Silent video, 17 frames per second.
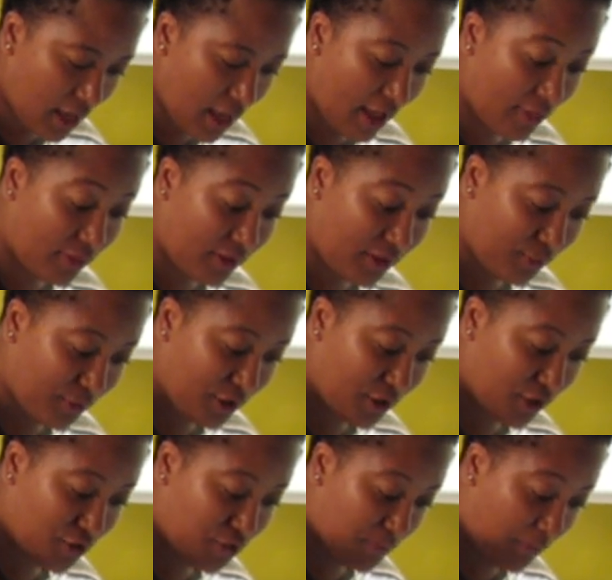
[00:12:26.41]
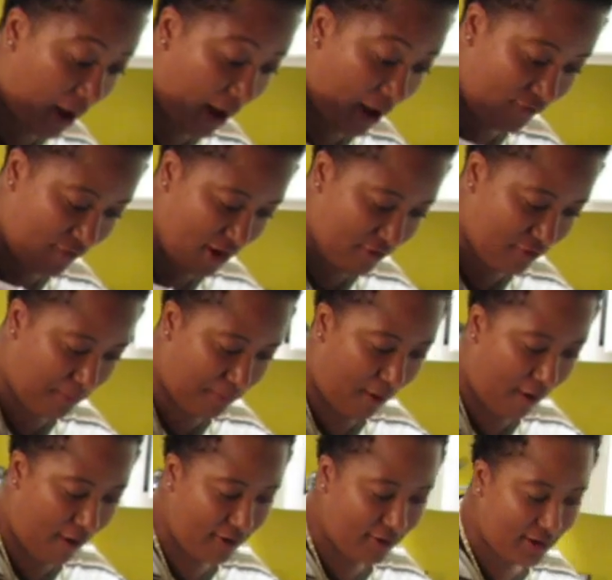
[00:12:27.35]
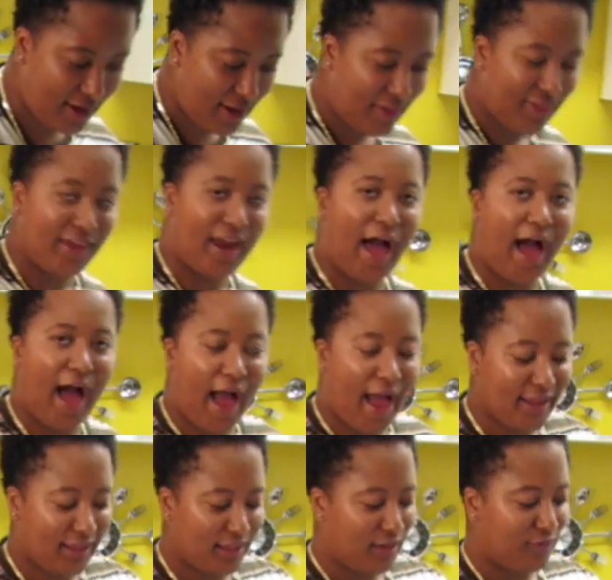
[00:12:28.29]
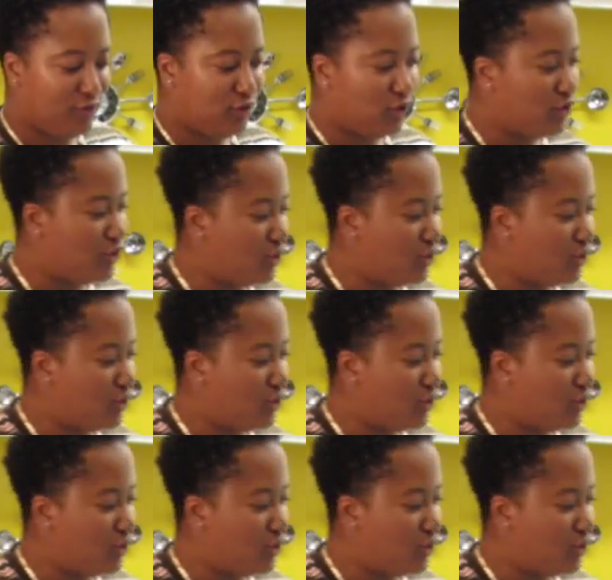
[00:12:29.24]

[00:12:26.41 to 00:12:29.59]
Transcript: And then we're going to do my favorite part that I love to